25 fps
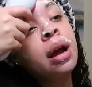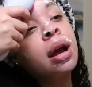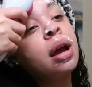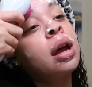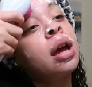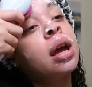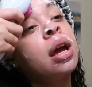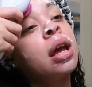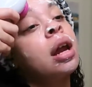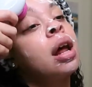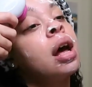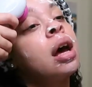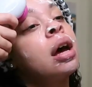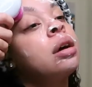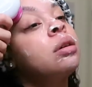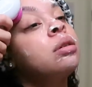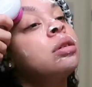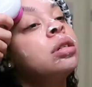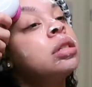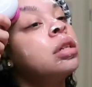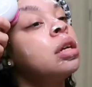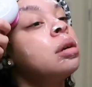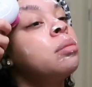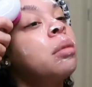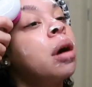And I
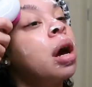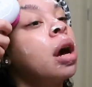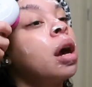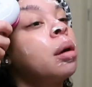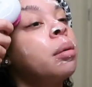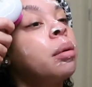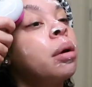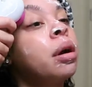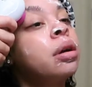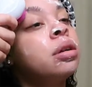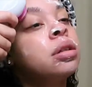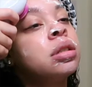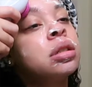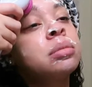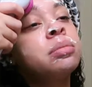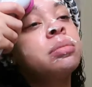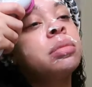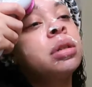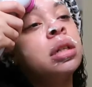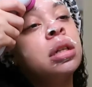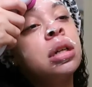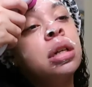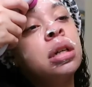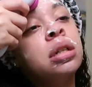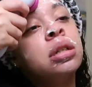always get my eyebrows
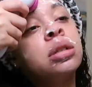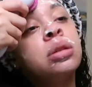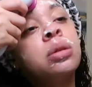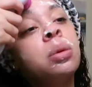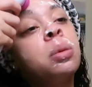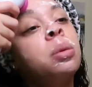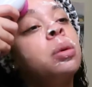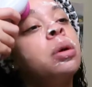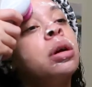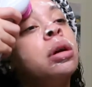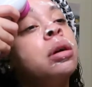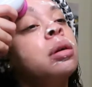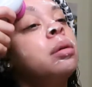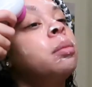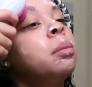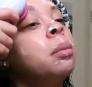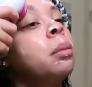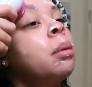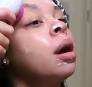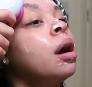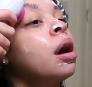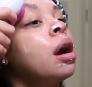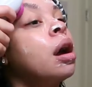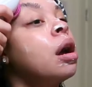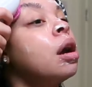because one,
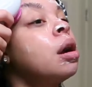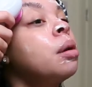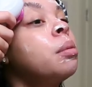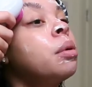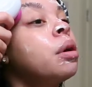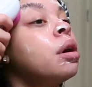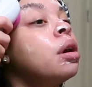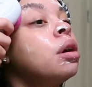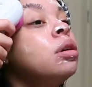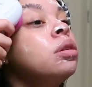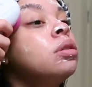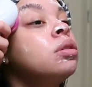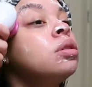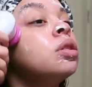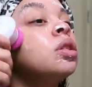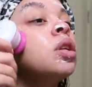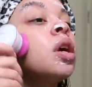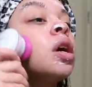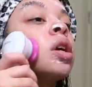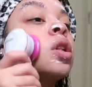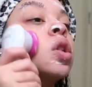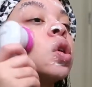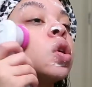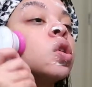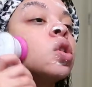my eyebrows,
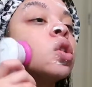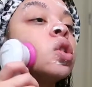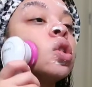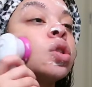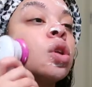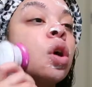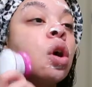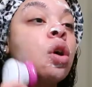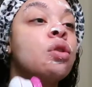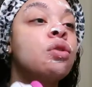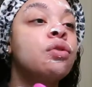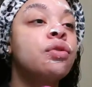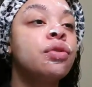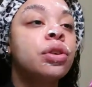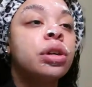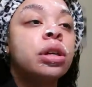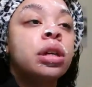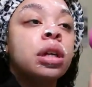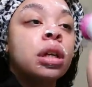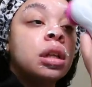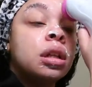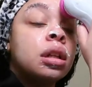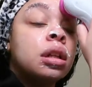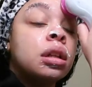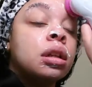like, they're so
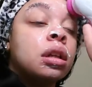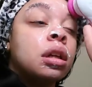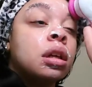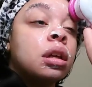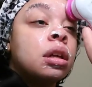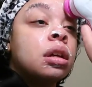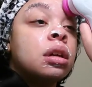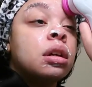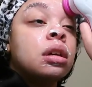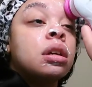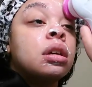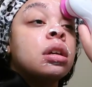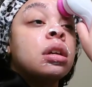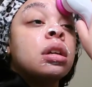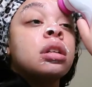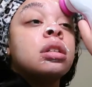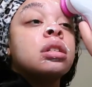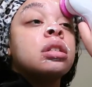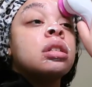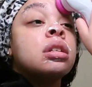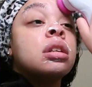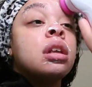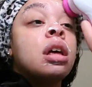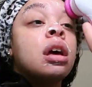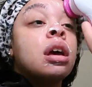freaking thick.
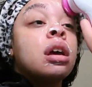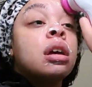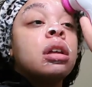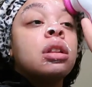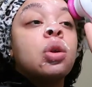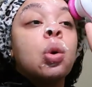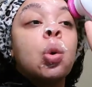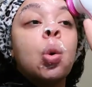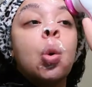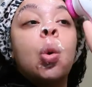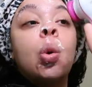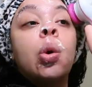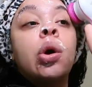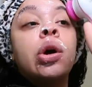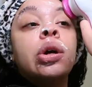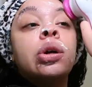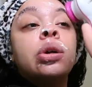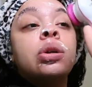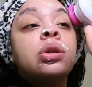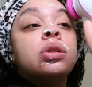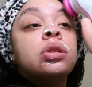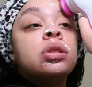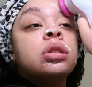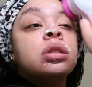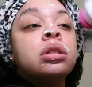It's like the
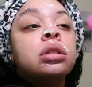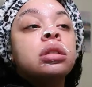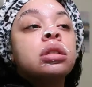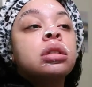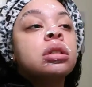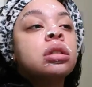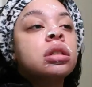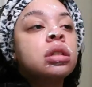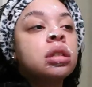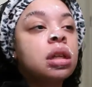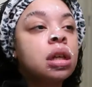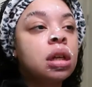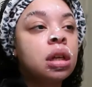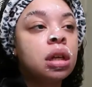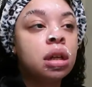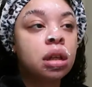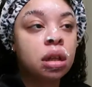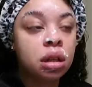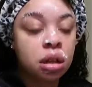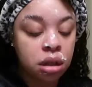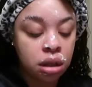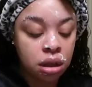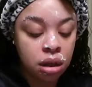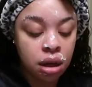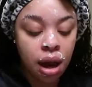oils just get
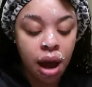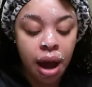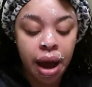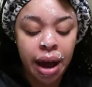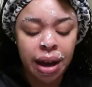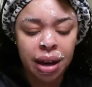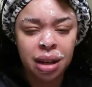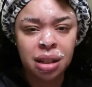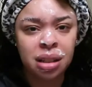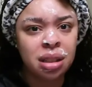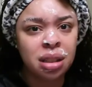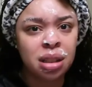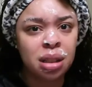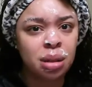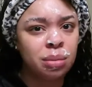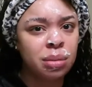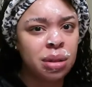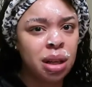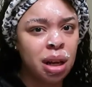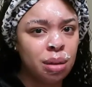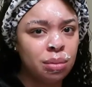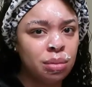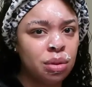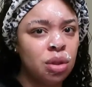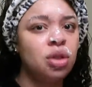acne
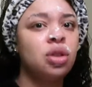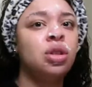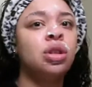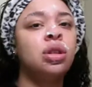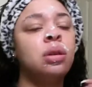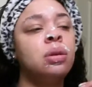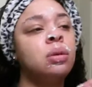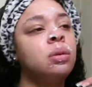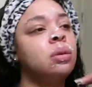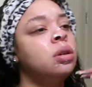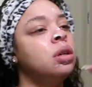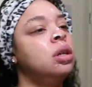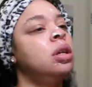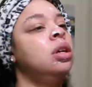sometimes too.